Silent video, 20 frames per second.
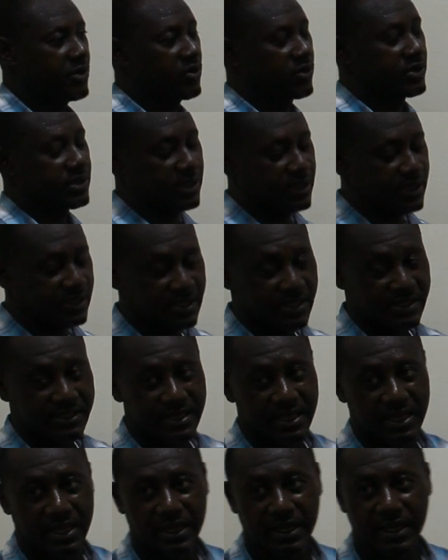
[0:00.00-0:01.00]
The middle thing is a
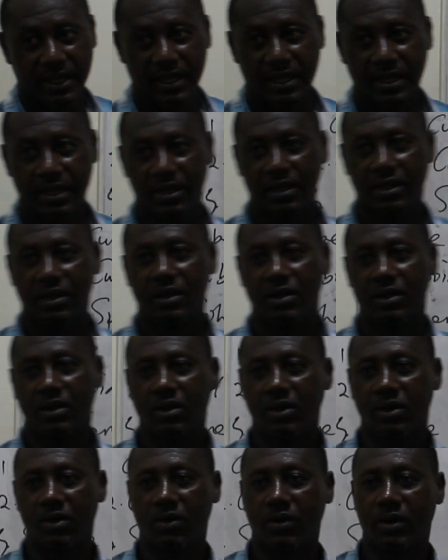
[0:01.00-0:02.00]
cylinder.
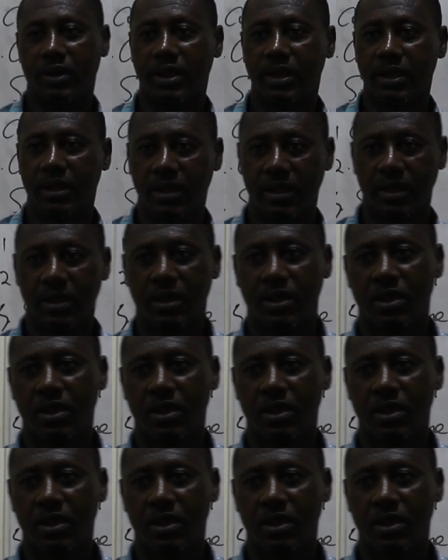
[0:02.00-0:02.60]
Okay?